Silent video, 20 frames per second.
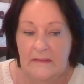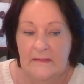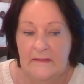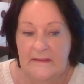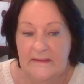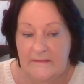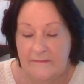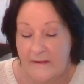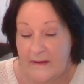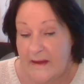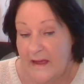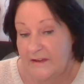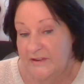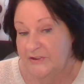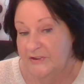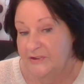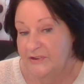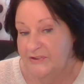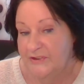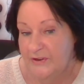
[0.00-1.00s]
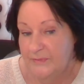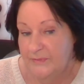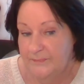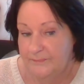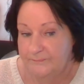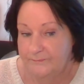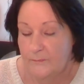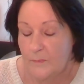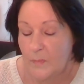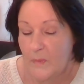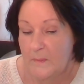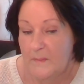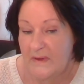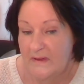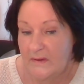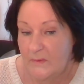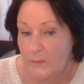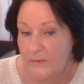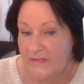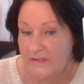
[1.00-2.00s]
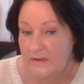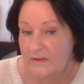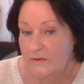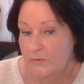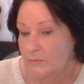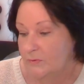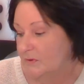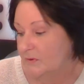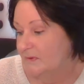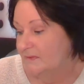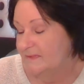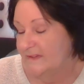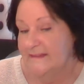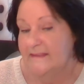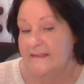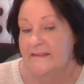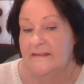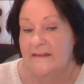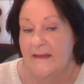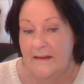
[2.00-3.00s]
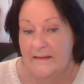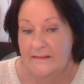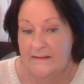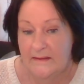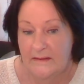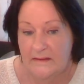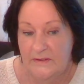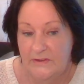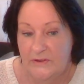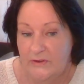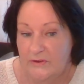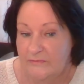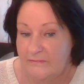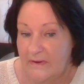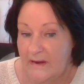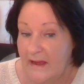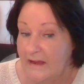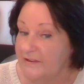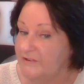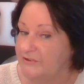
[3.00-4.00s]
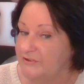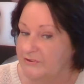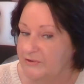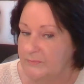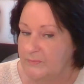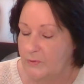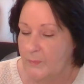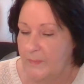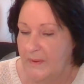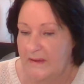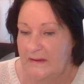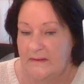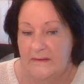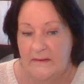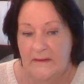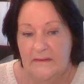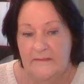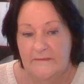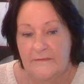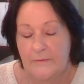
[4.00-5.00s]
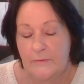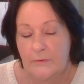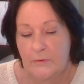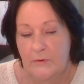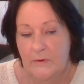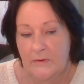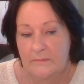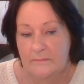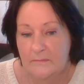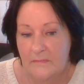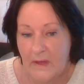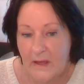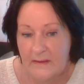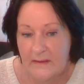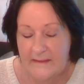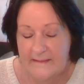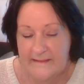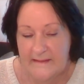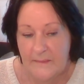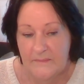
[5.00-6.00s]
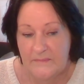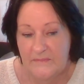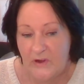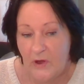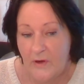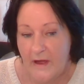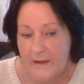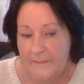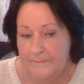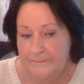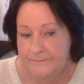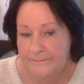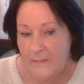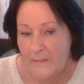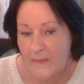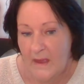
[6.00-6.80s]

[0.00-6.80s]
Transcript: This relationship, be it whether you're just starting a new relationship or been in it for some time,